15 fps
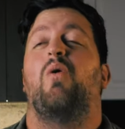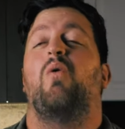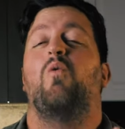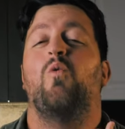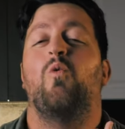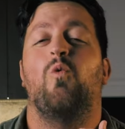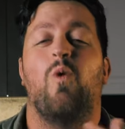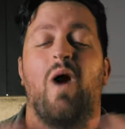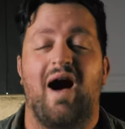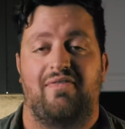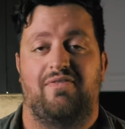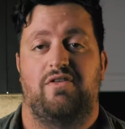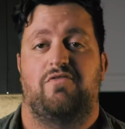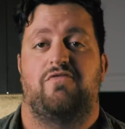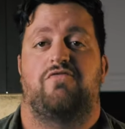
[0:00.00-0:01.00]

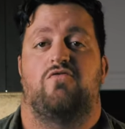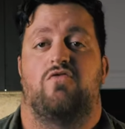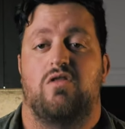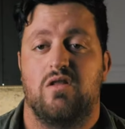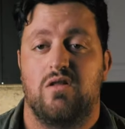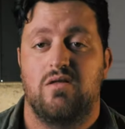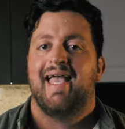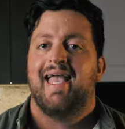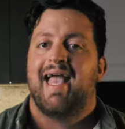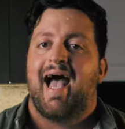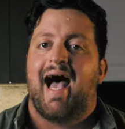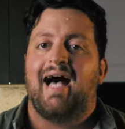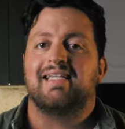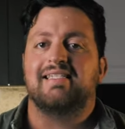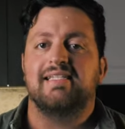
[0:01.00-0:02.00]
Wonderful!
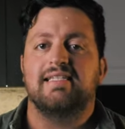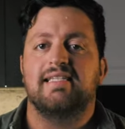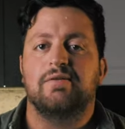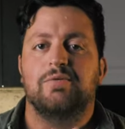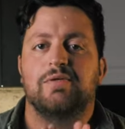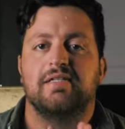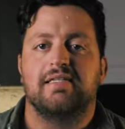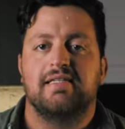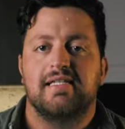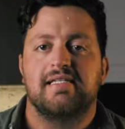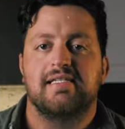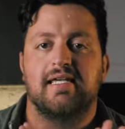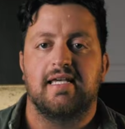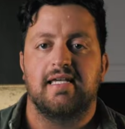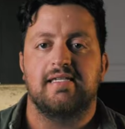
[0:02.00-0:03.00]
A city with
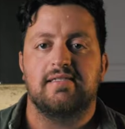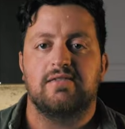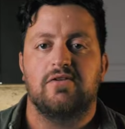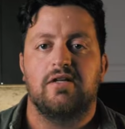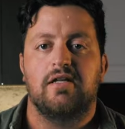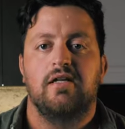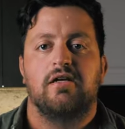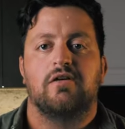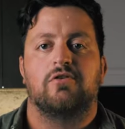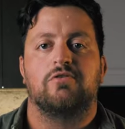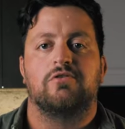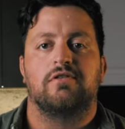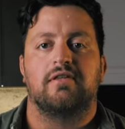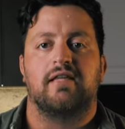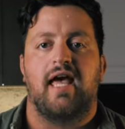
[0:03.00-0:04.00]
this history
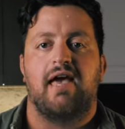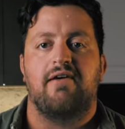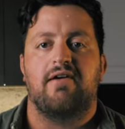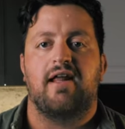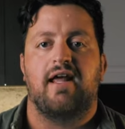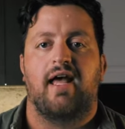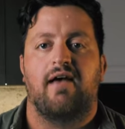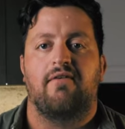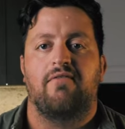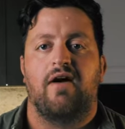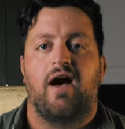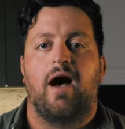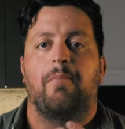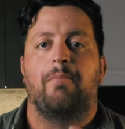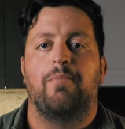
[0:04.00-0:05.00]
could never
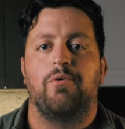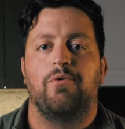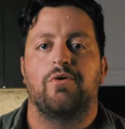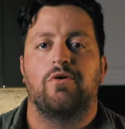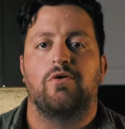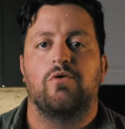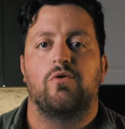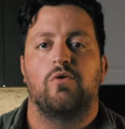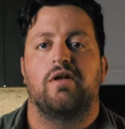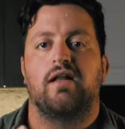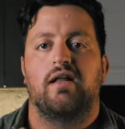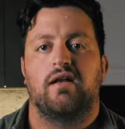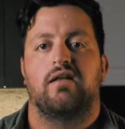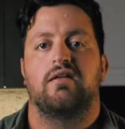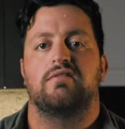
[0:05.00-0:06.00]
have a poor
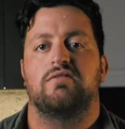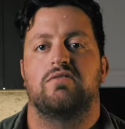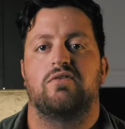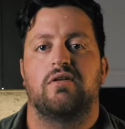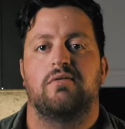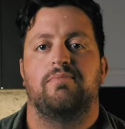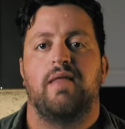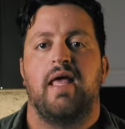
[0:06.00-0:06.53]
culinary history.